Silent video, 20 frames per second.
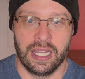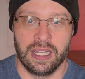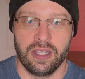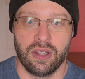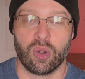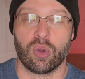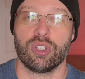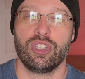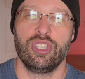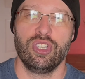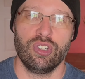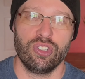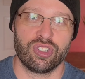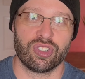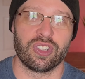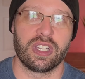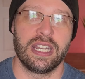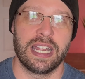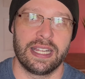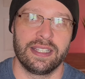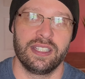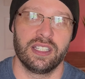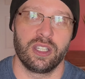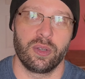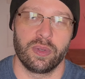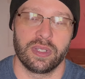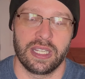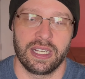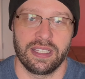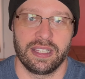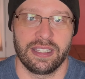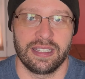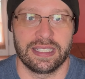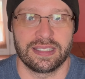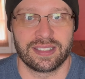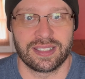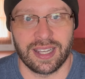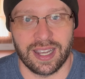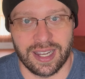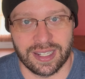or usually not dealing with anything
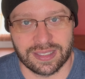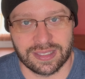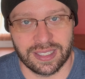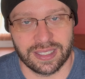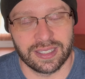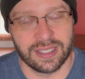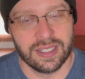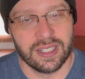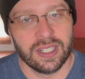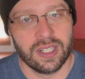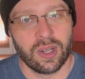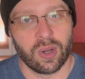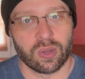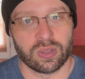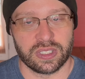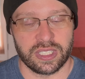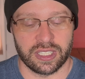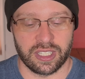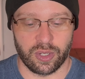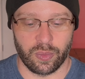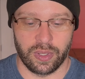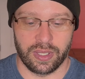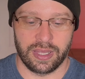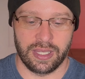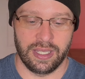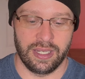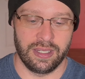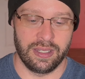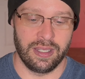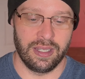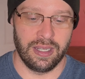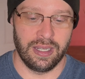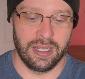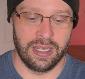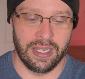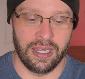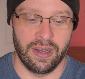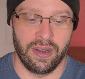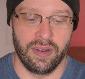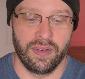that's toxic, or dealing with an
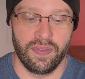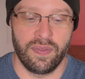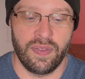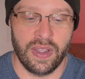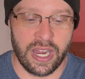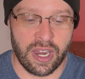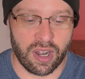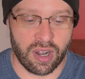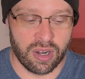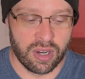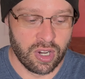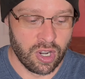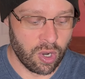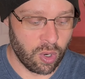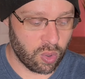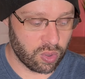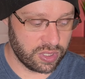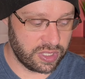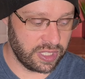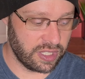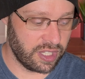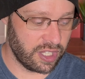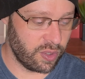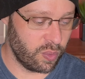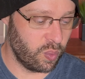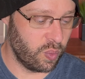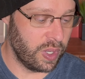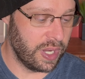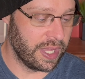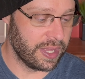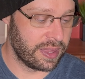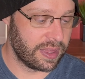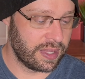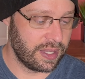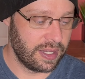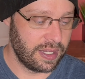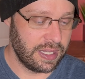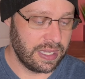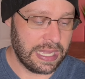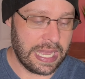affair, or dealing with
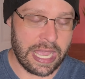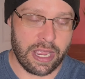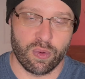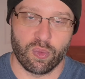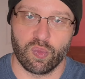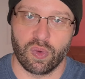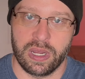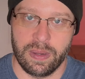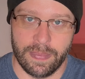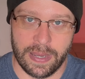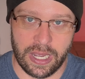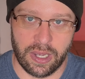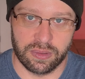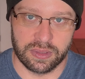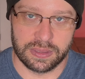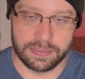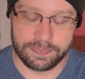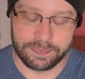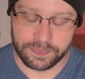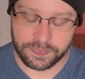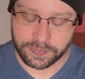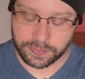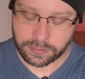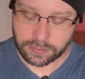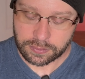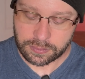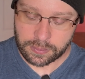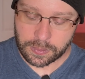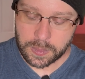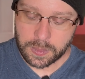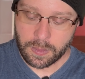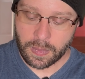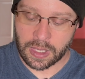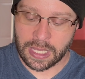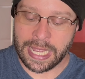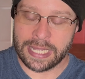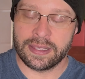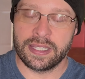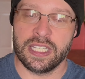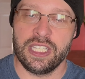a rebound.
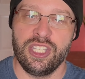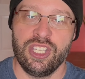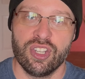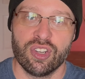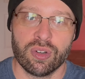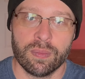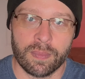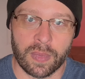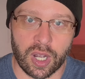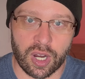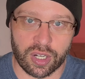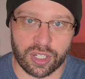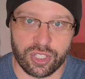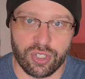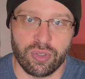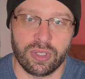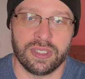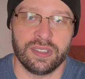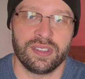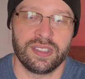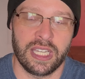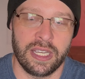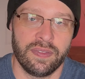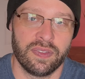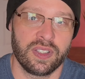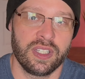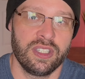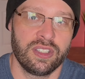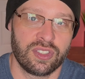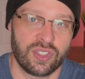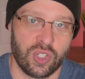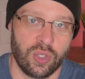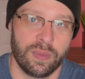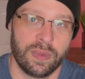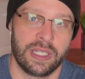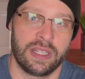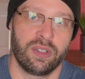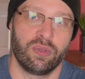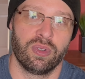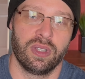At the year mark, you can safely assume
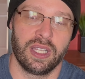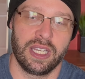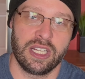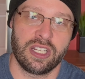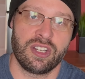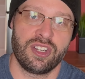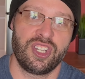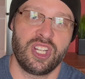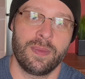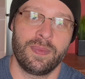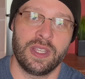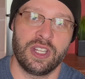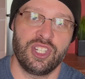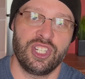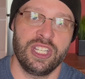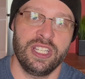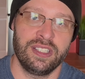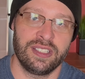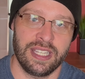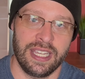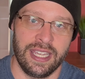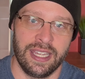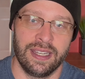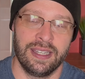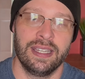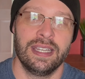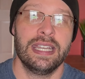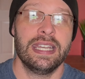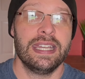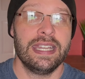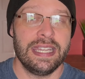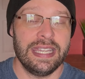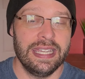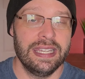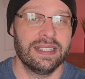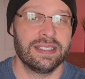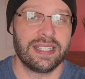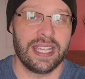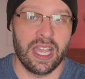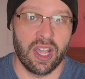that the relationship that she's in
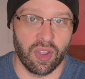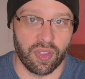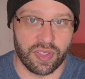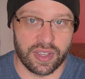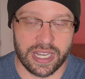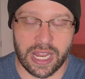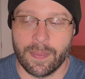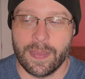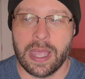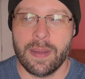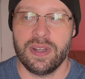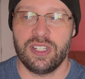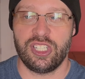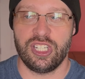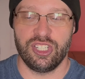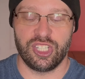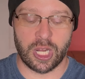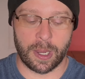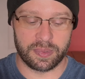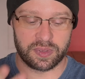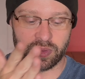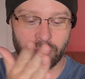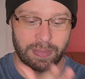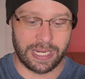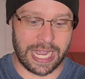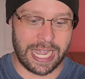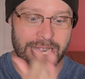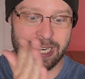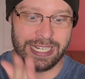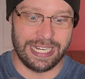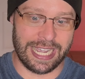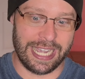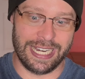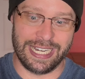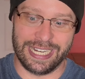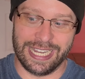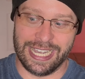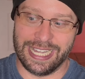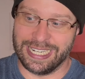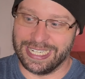is healthy. Now, maybe she jumps from guy to guy to
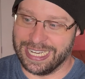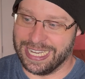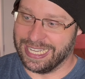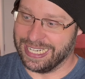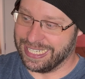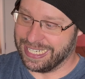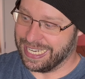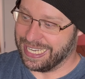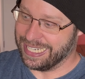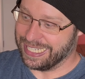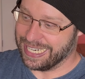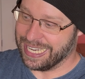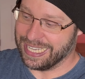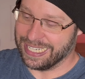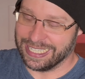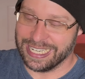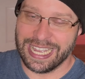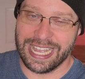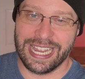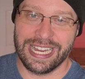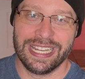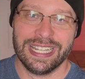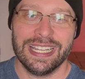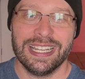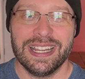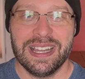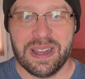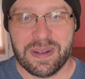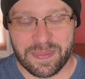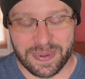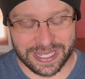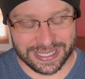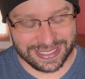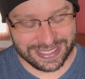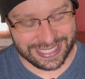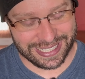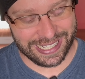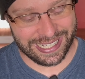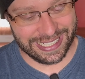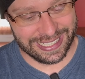guy to guy to guy to guy to guy,
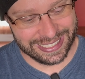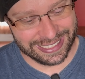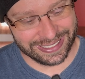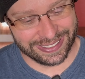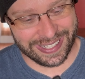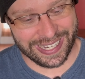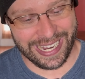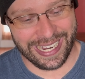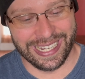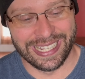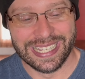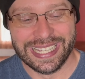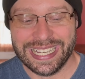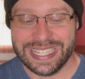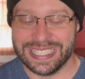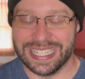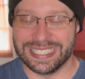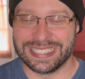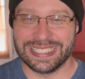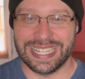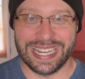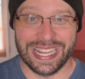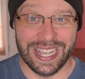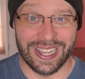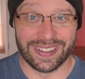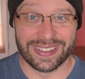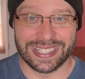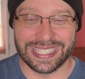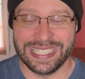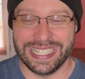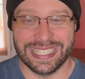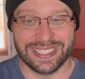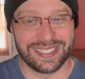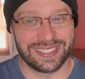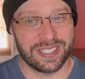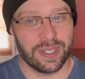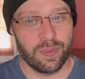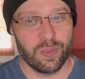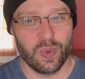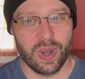but okay, that's not healthy. And
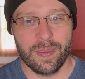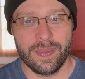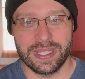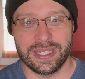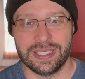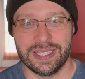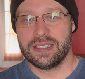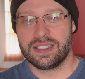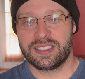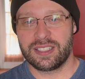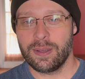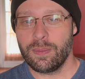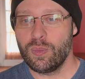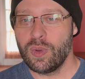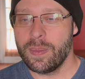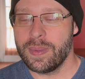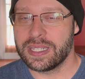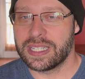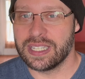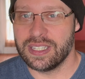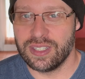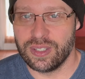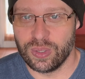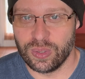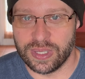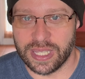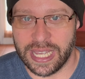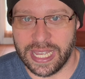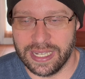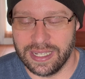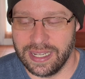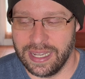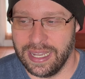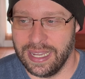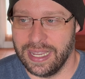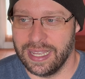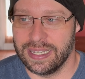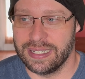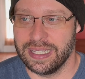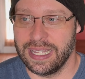some women can do that,
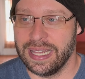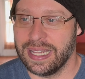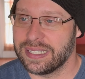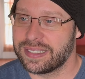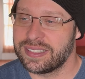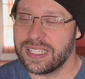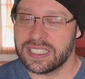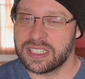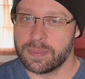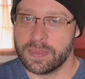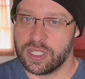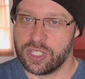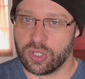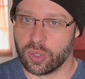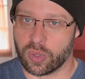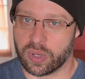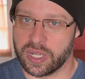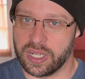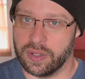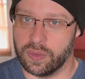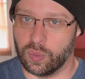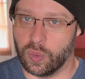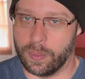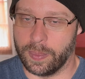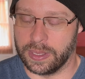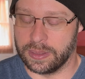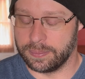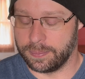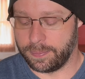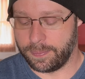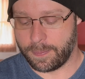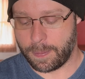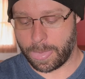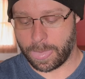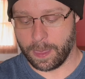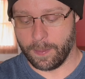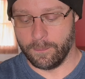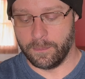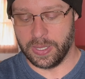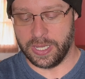and that's not the majority of women.
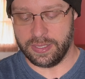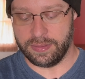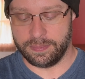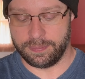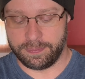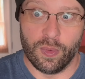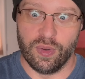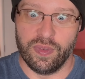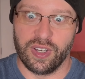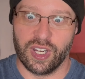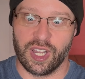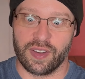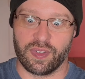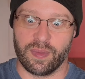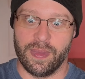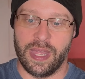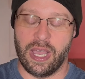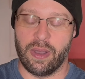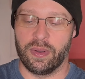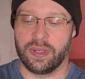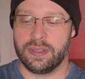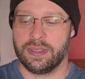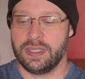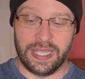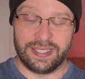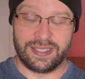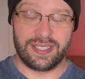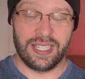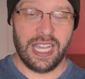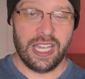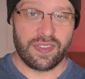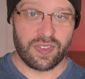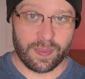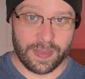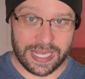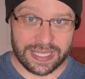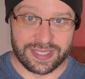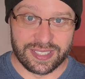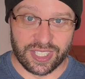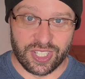But moving on from that one, aside from
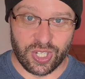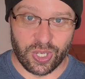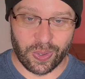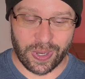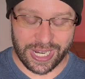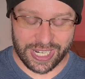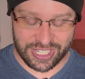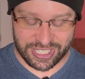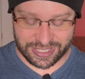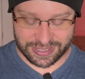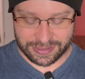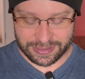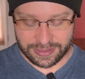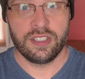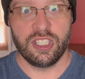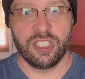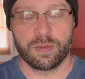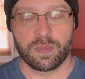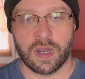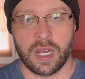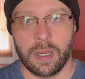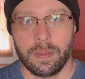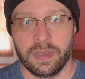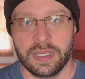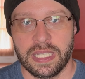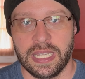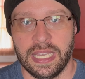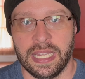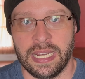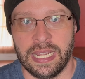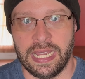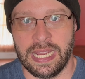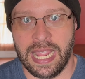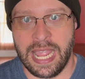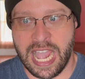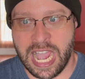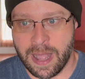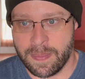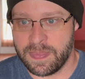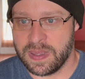that situation, she's probably in a
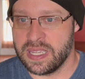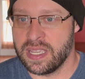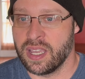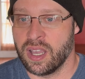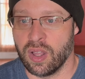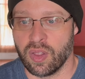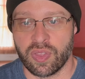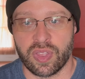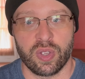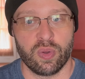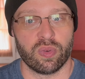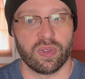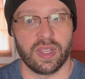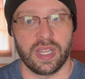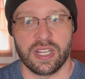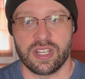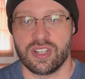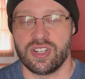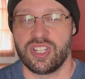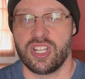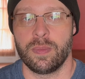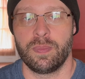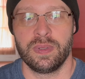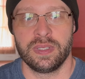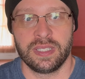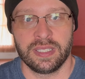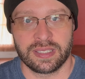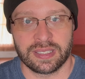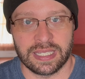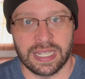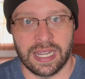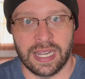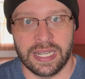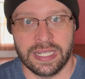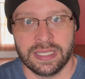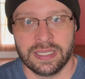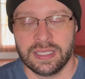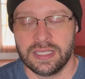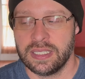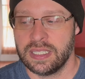happy, healthy relationship with this
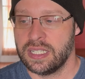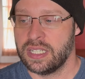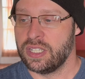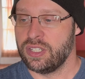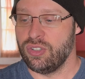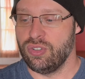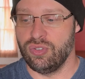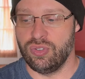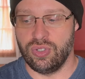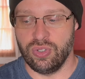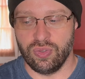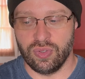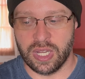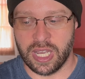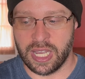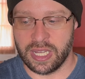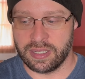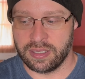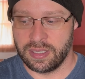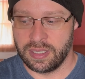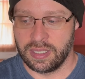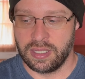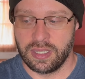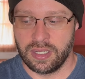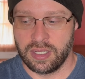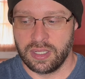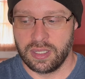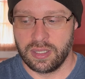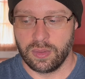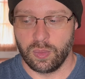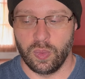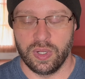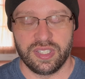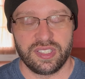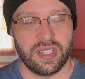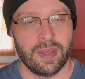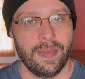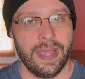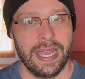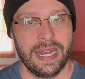guy. You do not wish
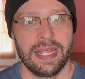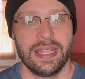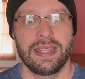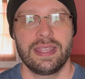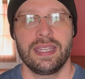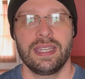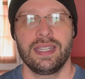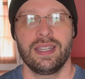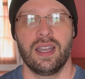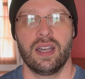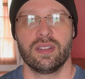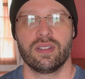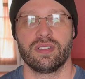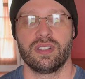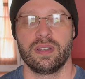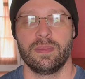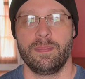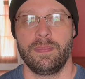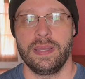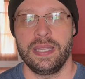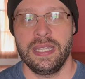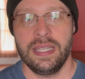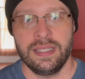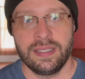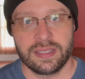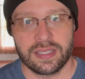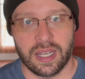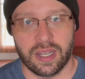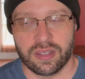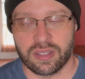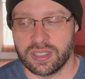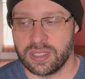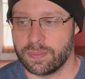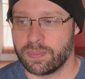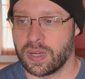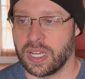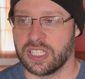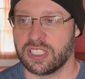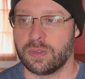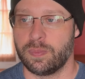them anything other than peace, other than
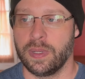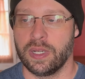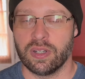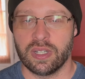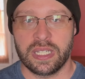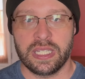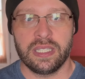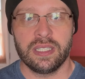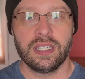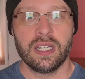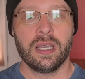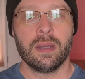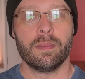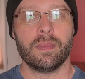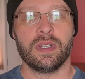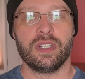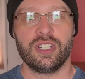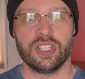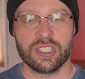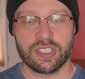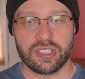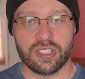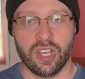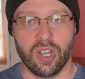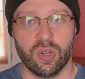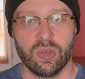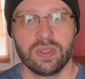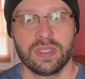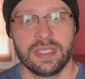prosperity. But just know,